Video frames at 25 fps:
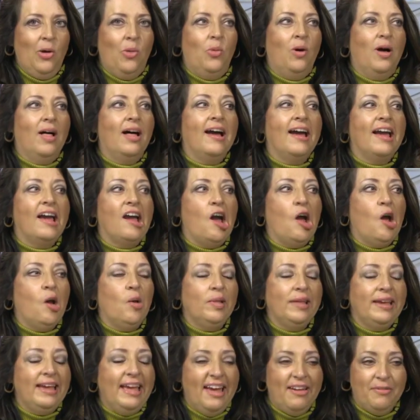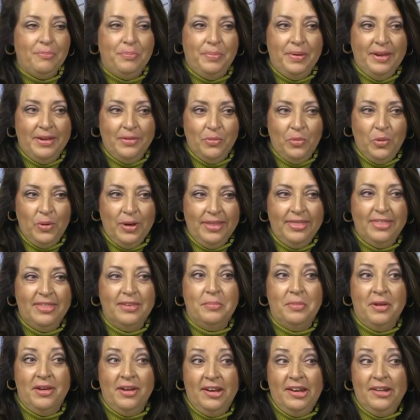Well, I only have been with
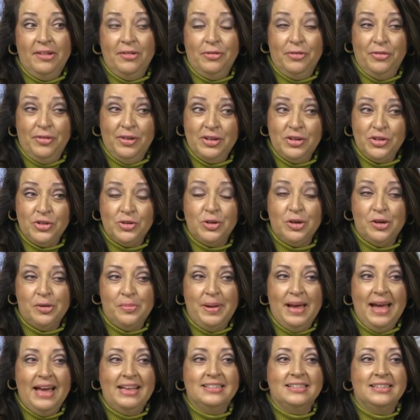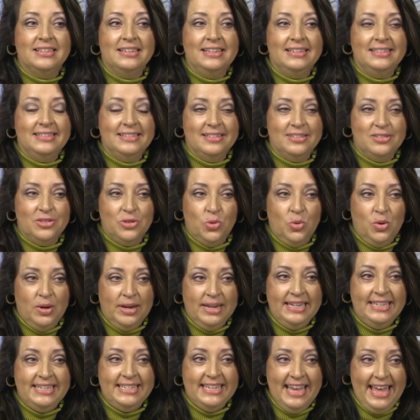them in an official capacity since
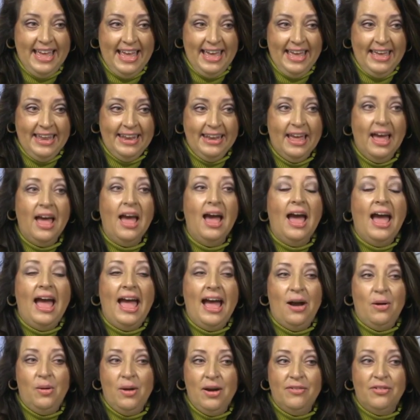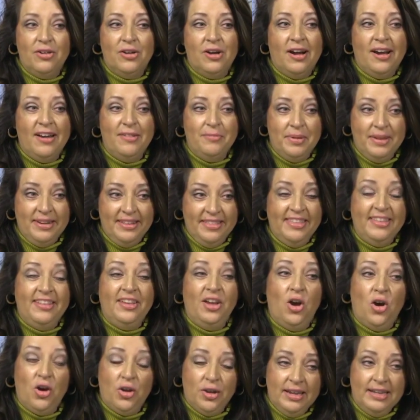2010. Mm -hmm. However, I've been in
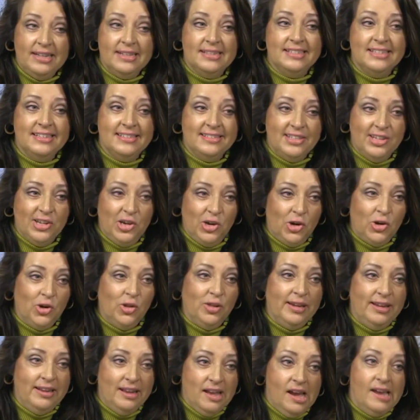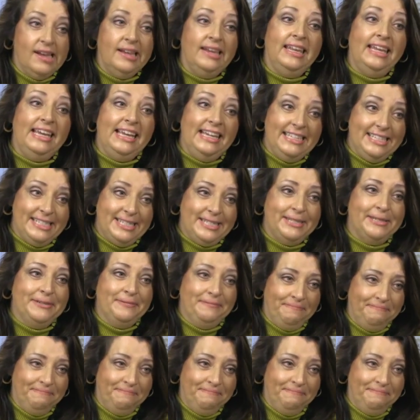the audience since the early 90s.